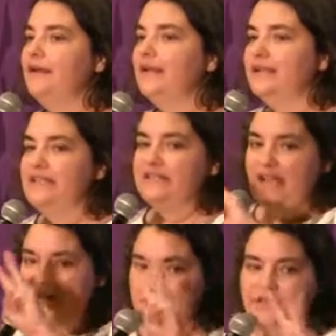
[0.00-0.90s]
in the
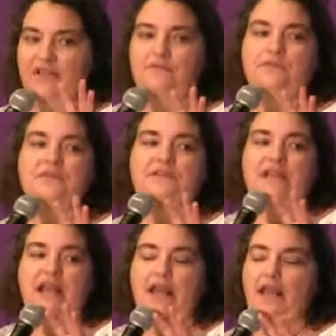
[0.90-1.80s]
entire state of
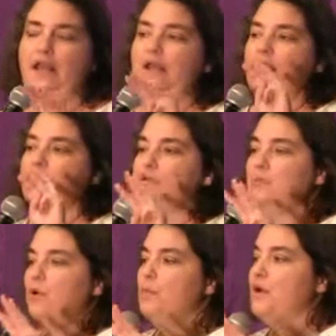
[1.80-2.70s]
Louisiana, 3
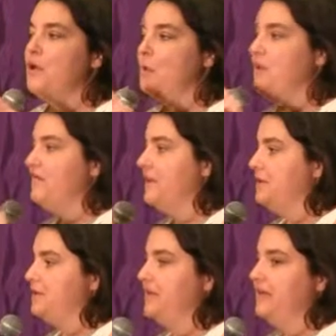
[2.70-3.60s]
pro bono
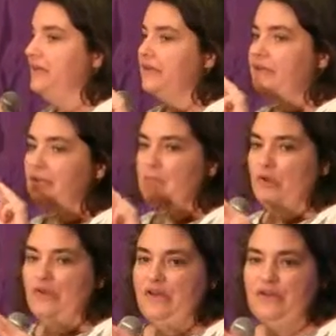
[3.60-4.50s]
providers handling
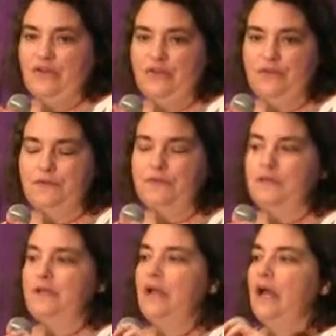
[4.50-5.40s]
immigrant issues,
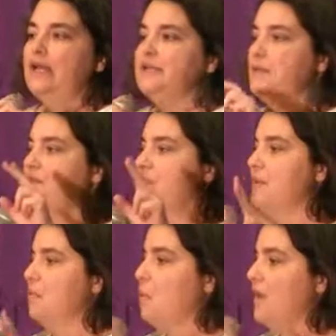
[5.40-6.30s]
and
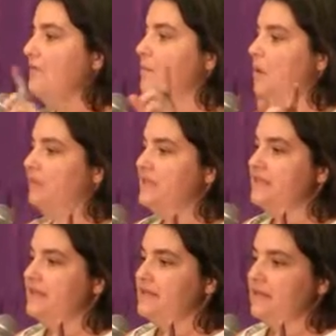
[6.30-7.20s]
one of them only
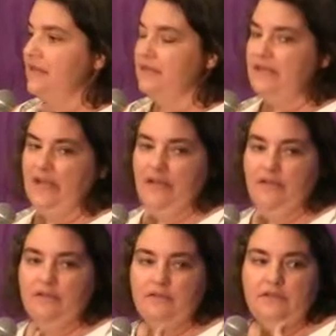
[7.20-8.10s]
designated to
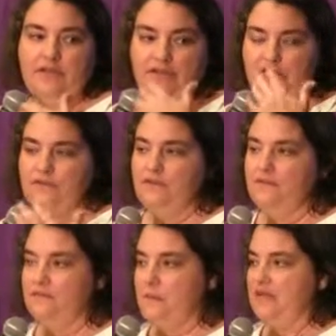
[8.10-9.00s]
handle issues
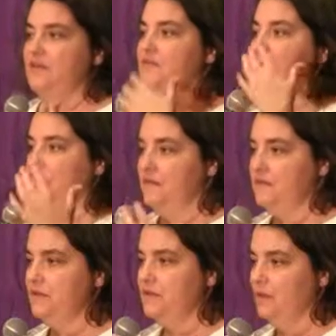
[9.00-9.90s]
of domestic
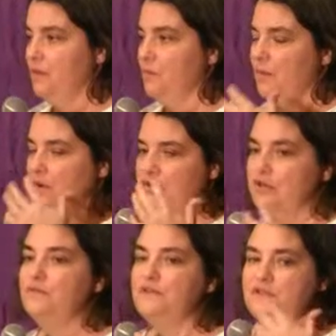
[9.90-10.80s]
violence and what we call
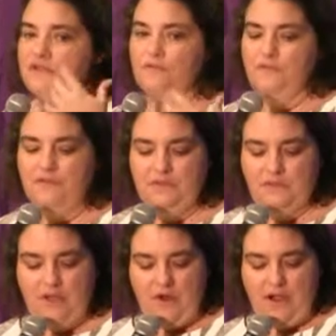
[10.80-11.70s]
U visas for
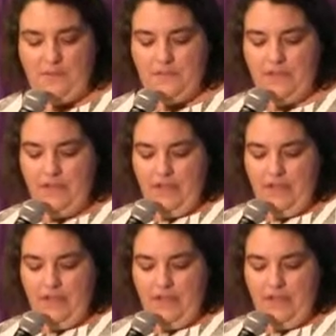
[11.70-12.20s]
victims of crimes.